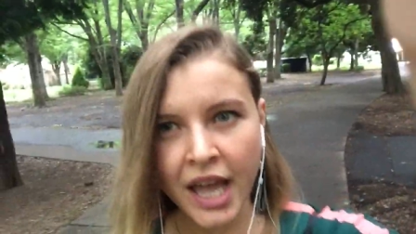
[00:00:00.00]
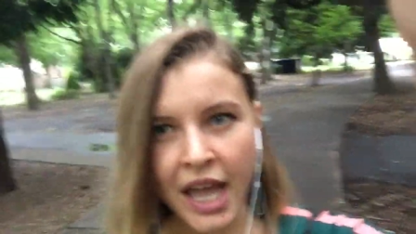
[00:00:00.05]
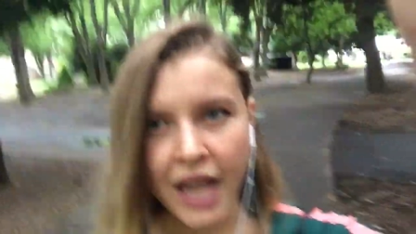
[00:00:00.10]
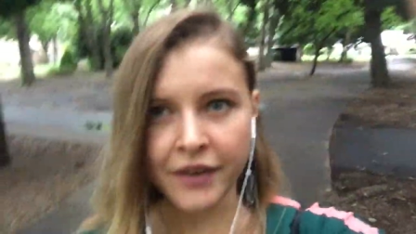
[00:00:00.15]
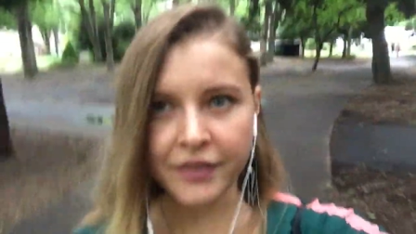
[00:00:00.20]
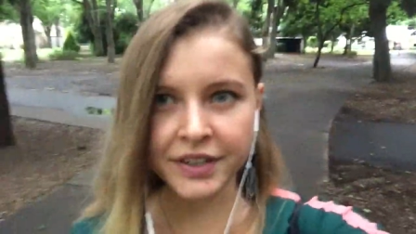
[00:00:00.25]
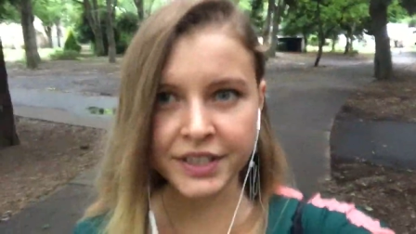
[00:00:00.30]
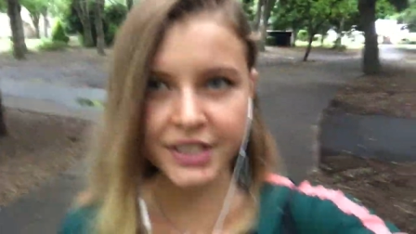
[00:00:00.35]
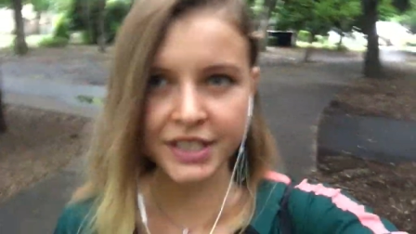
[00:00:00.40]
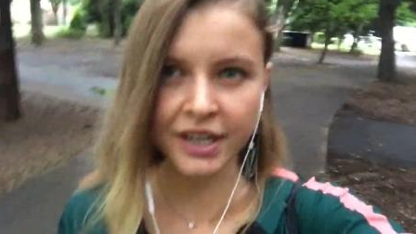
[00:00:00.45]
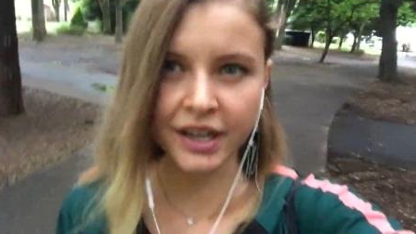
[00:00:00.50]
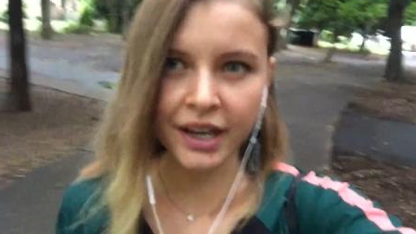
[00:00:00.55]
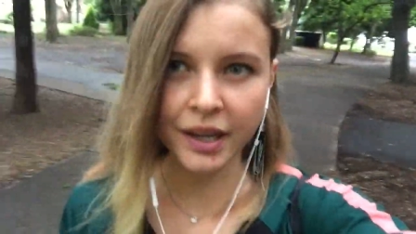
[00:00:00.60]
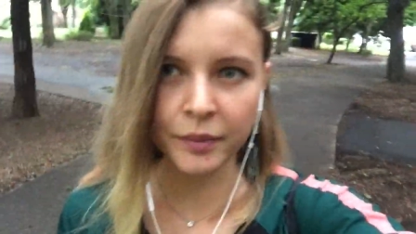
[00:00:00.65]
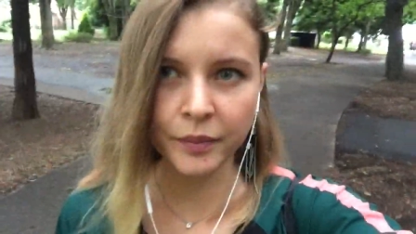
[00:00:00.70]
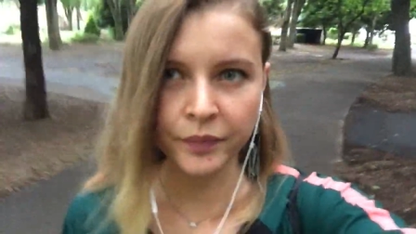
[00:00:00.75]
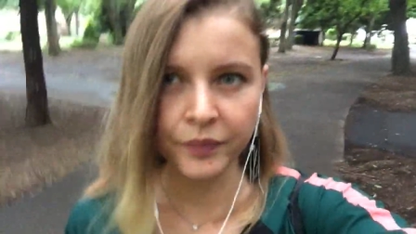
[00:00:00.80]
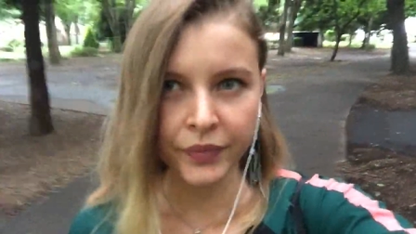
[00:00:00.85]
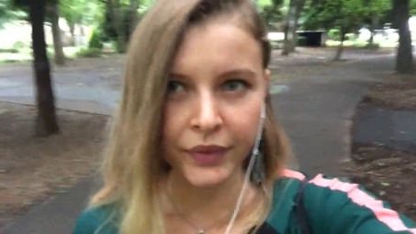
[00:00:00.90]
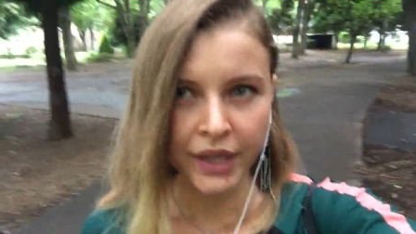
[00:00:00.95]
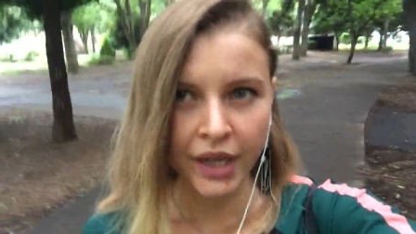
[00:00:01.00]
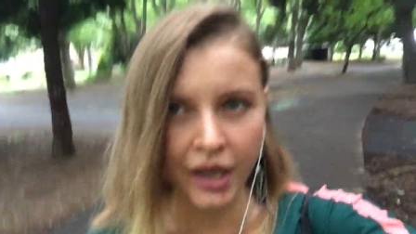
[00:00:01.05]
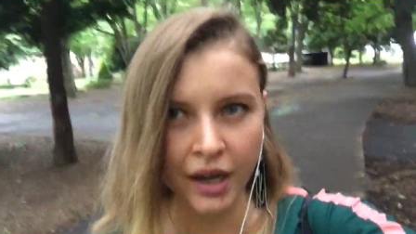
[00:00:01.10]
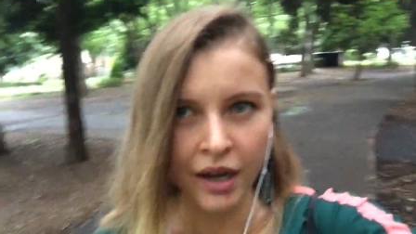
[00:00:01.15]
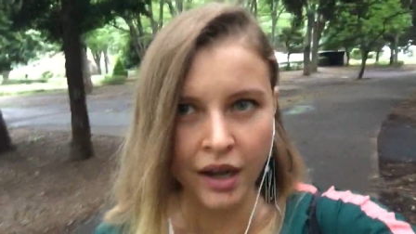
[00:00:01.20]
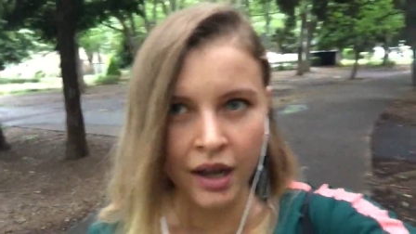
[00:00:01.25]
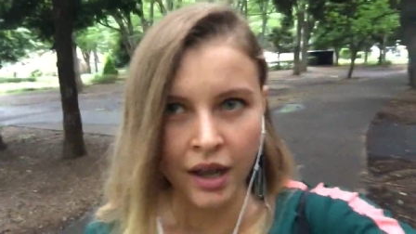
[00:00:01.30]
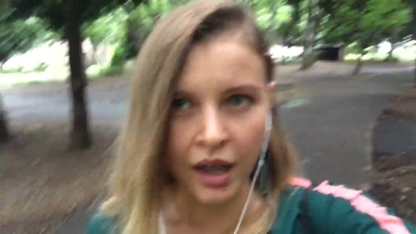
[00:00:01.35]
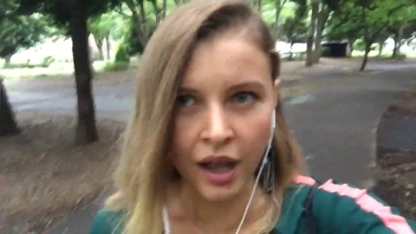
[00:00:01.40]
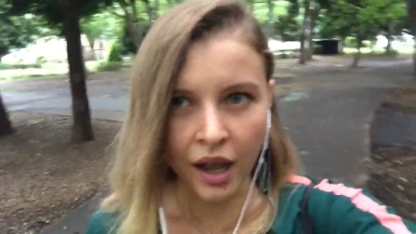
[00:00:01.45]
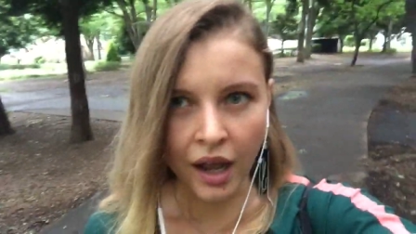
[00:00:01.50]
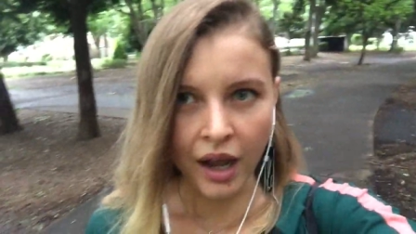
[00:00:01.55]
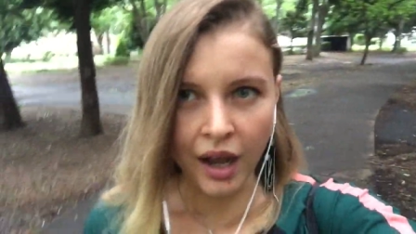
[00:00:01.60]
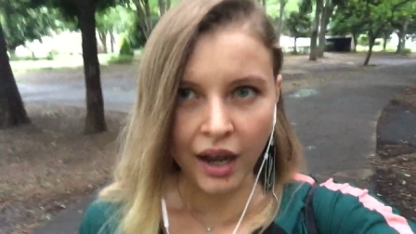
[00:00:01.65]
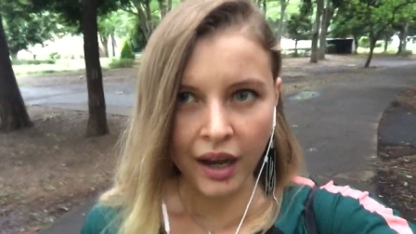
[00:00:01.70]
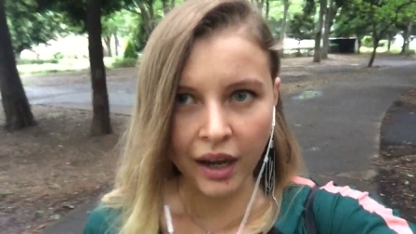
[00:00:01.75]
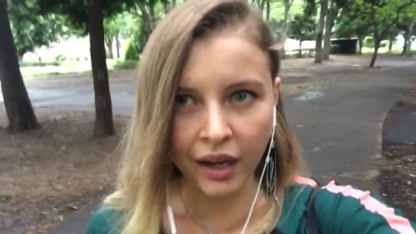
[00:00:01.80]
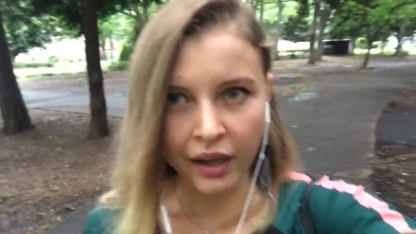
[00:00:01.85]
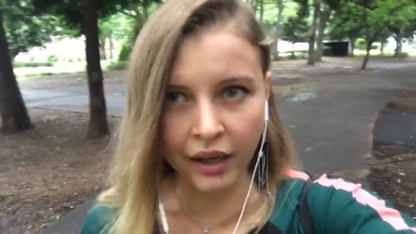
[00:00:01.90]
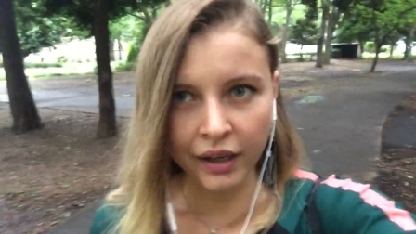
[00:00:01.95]
every time
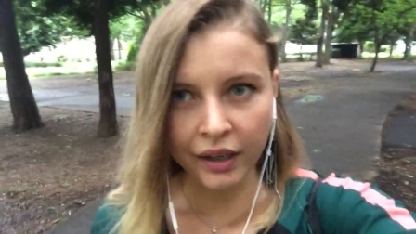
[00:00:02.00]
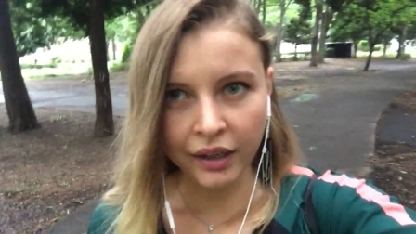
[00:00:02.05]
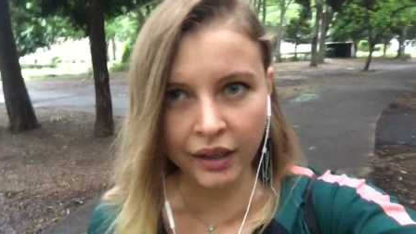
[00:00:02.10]
I